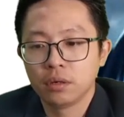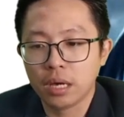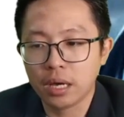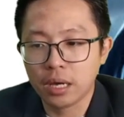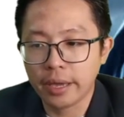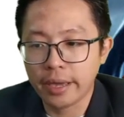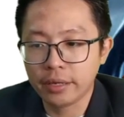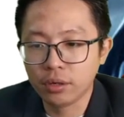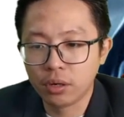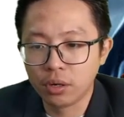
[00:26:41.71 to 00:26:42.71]
and
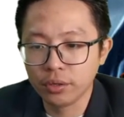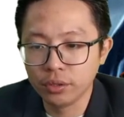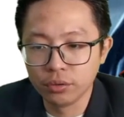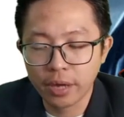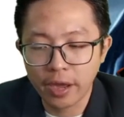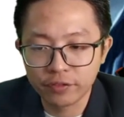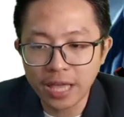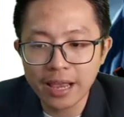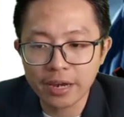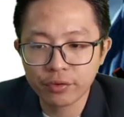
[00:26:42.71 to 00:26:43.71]
you have
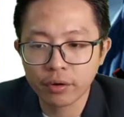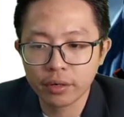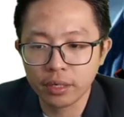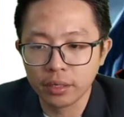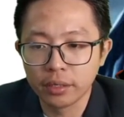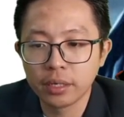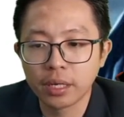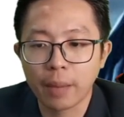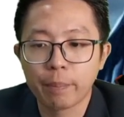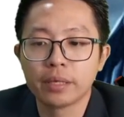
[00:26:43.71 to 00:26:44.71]
dielectric already. The
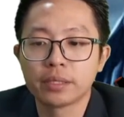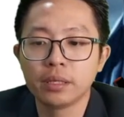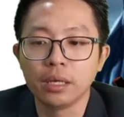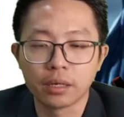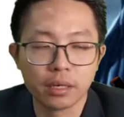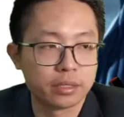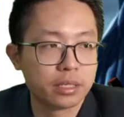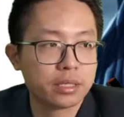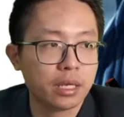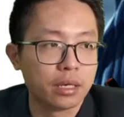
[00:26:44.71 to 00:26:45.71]
capacitance increase,
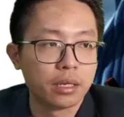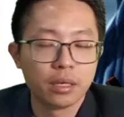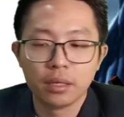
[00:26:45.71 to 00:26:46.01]
isn't it?